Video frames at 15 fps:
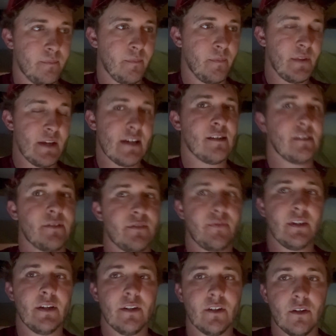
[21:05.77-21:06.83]
this
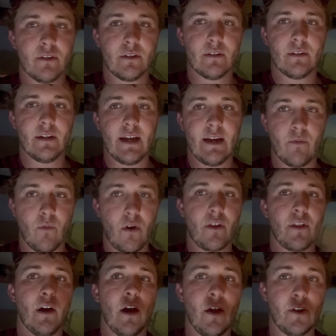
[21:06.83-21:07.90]
field and one of
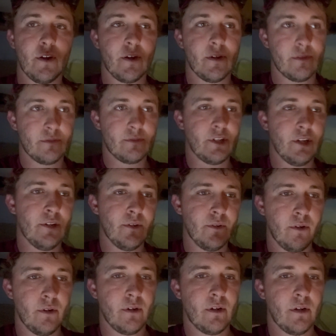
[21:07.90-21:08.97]
the other
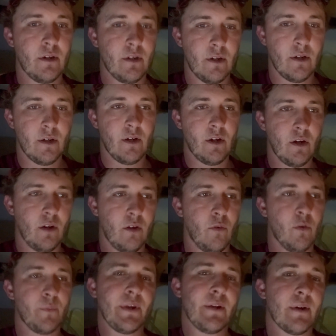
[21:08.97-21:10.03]
two
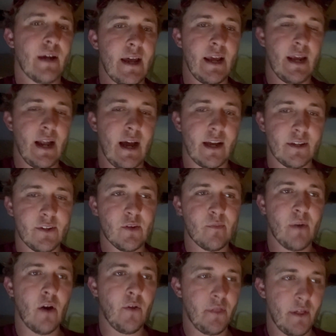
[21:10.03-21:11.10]
would be ready, and I could do
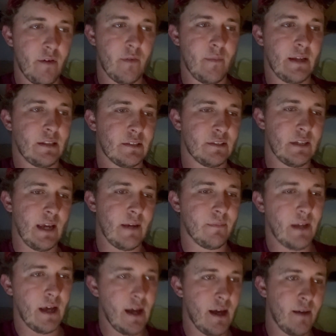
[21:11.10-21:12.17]
both of them at the same
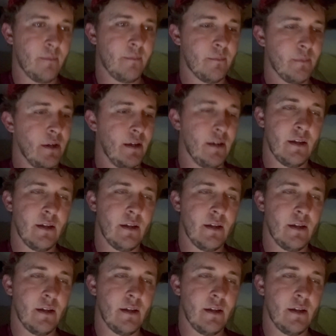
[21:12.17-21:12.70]
time. But